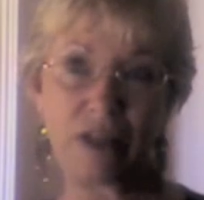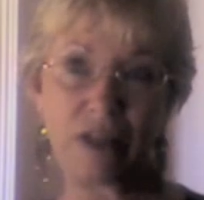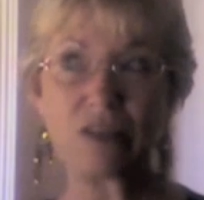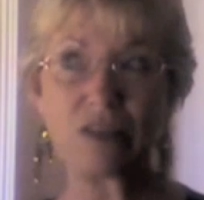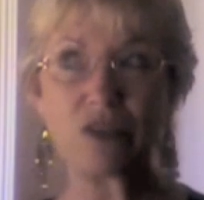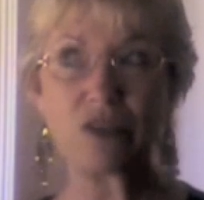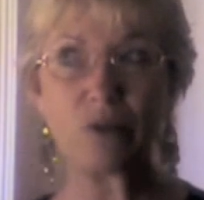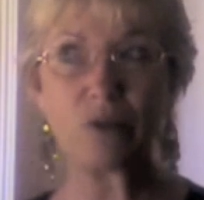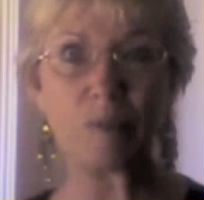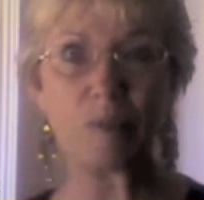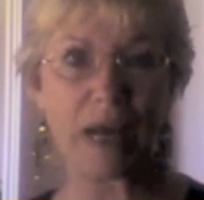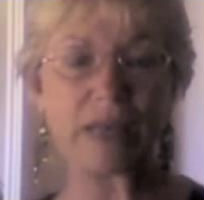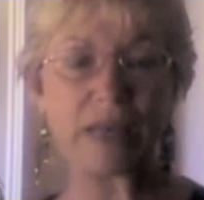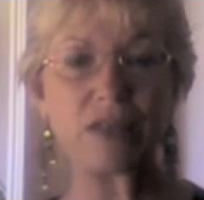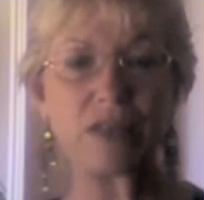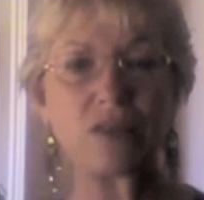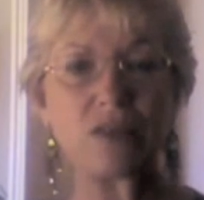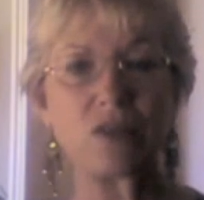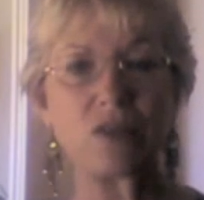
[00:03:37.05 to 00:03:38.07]
friends who are
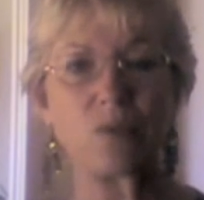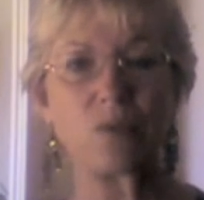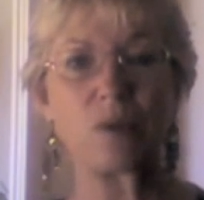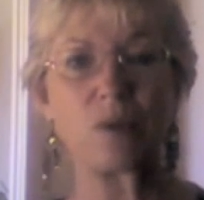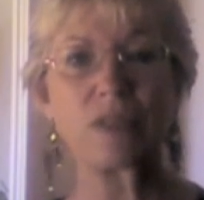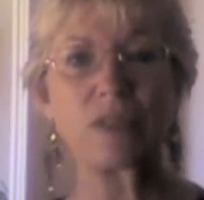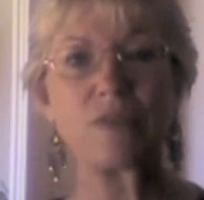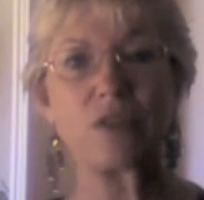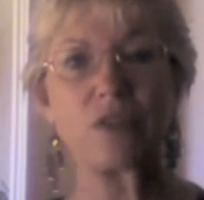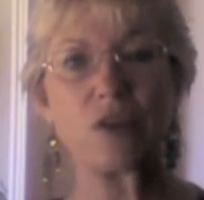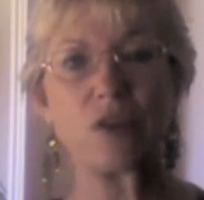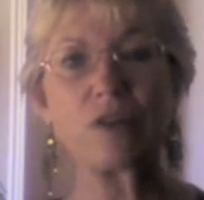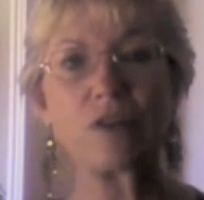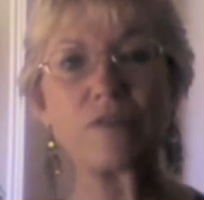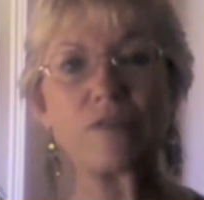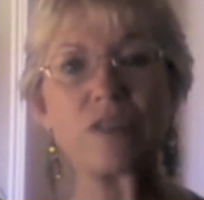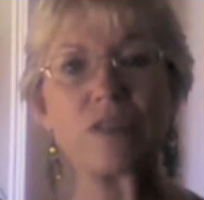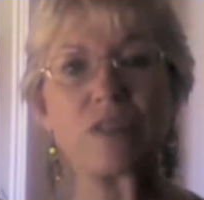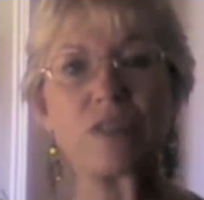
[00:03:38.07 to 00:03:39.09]
painters as well as
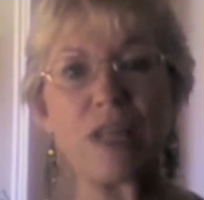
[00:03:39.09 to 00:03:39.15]
photographers.